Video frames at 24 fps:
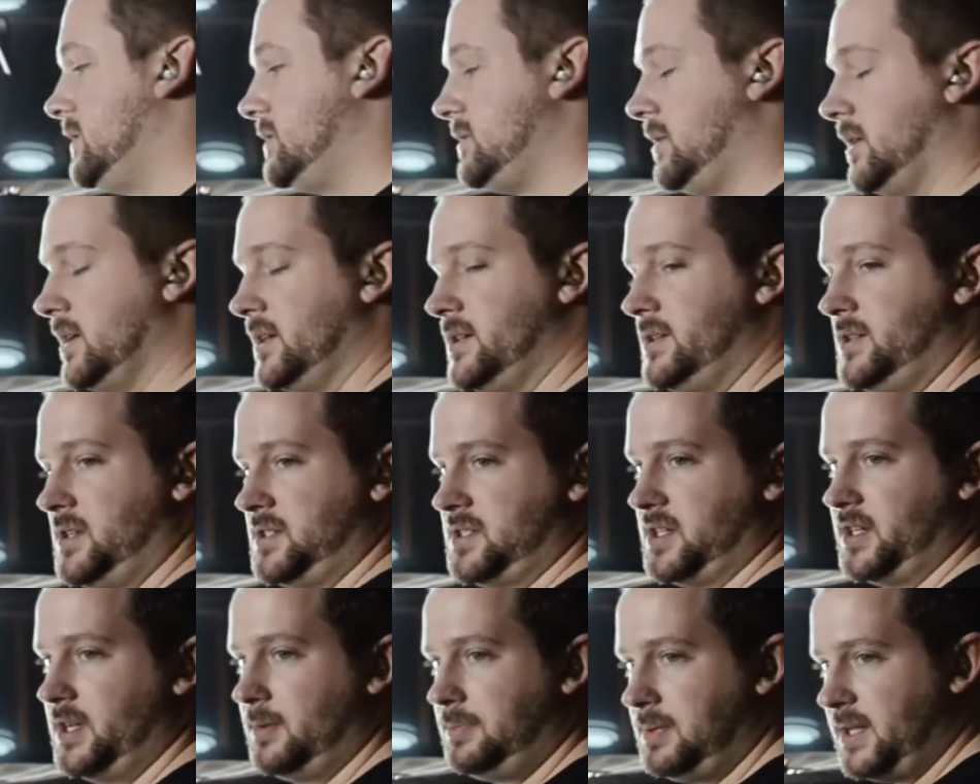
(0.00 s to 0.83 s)
what I'm going to do is I'm
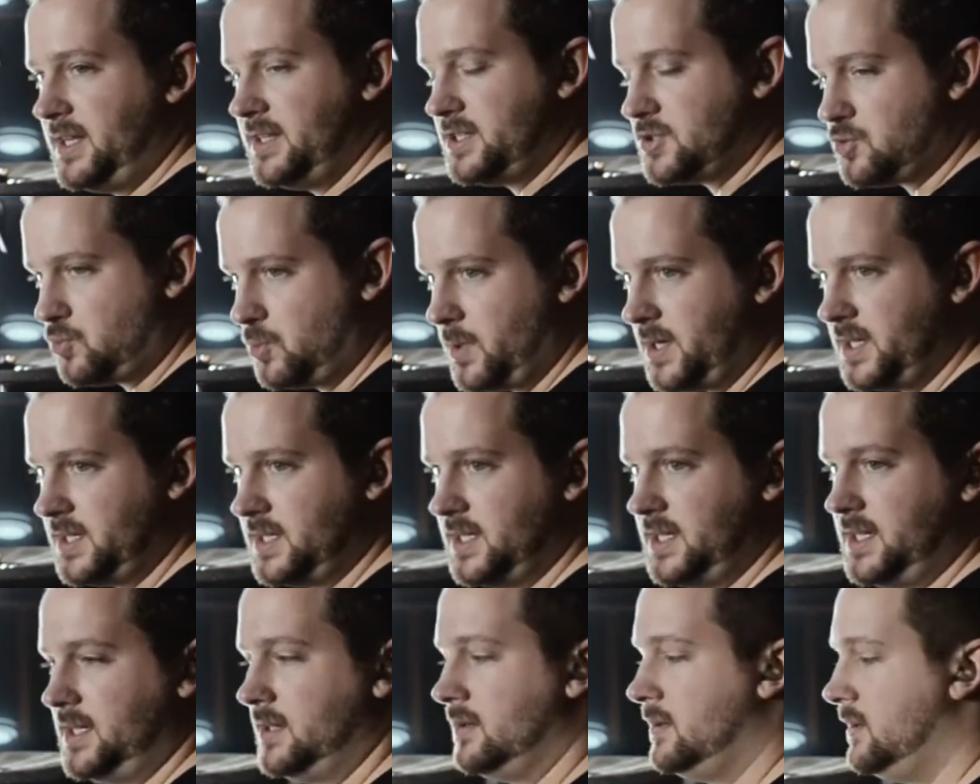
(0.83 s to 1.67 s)
going to play this
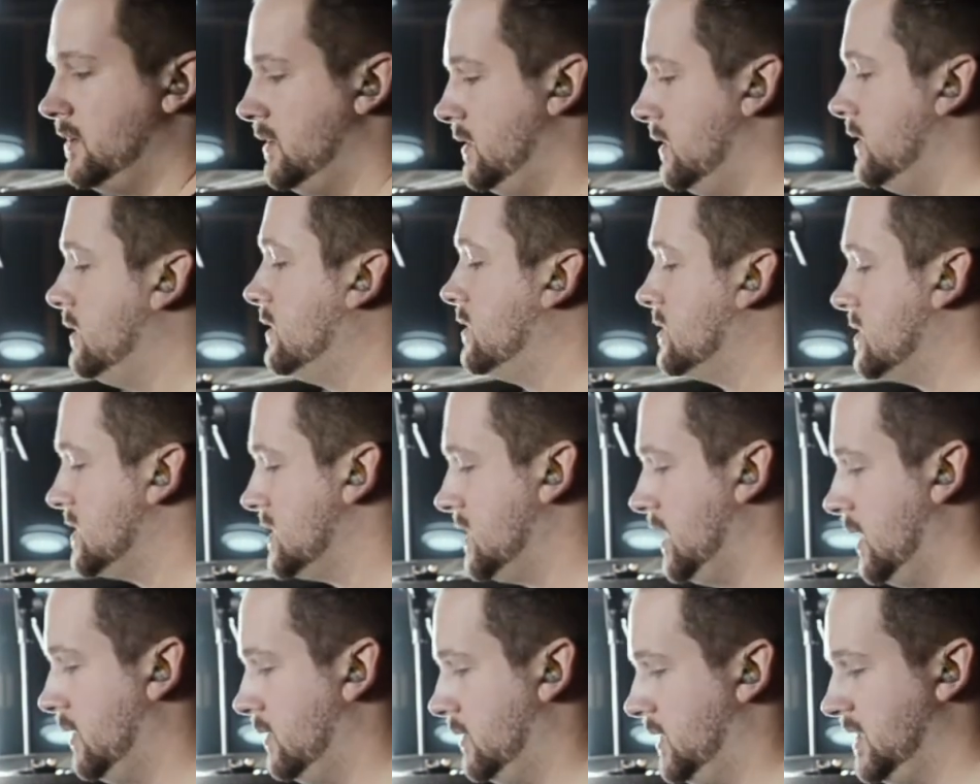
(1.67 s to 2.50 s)
really
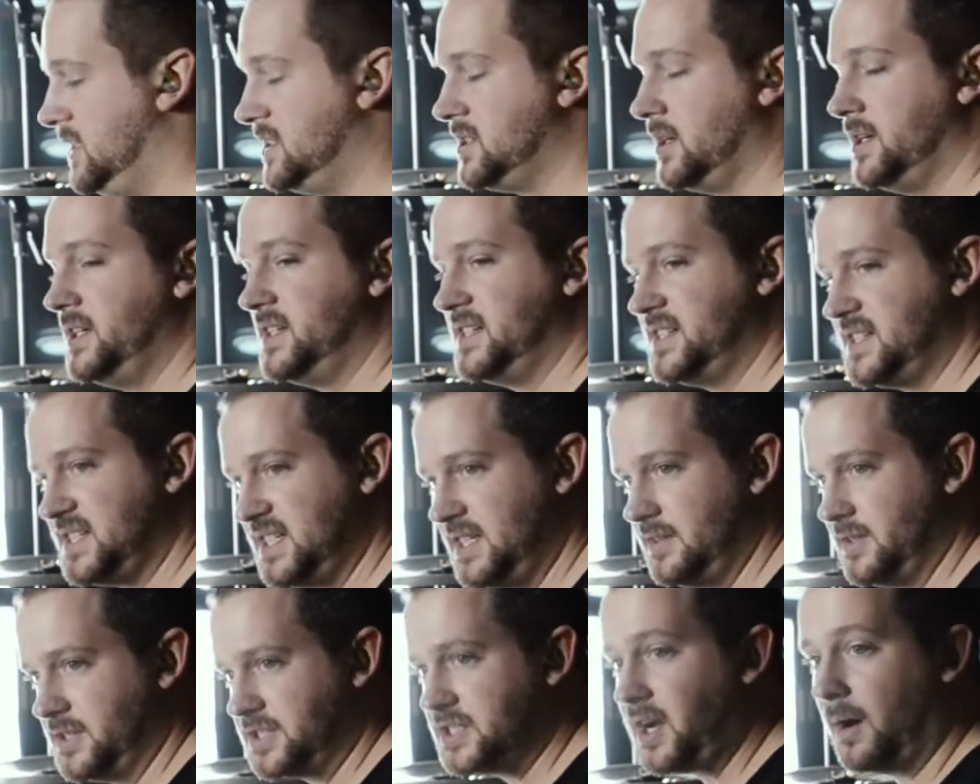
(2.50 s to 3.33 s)
slowly so you can see
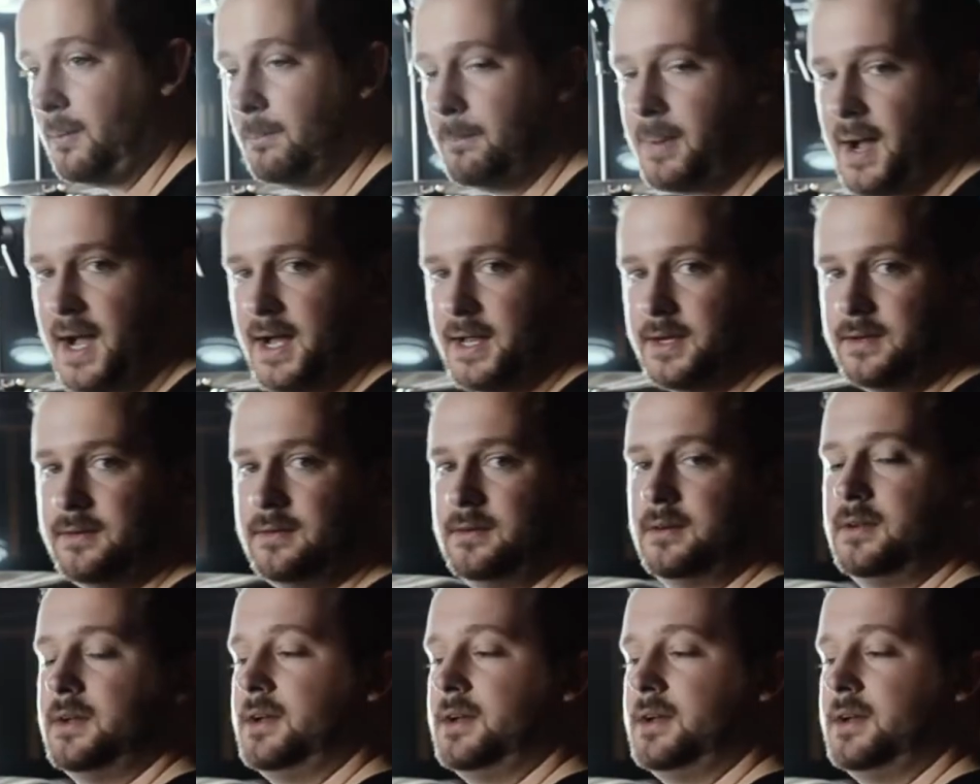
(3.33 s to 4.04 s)
the tom pattern.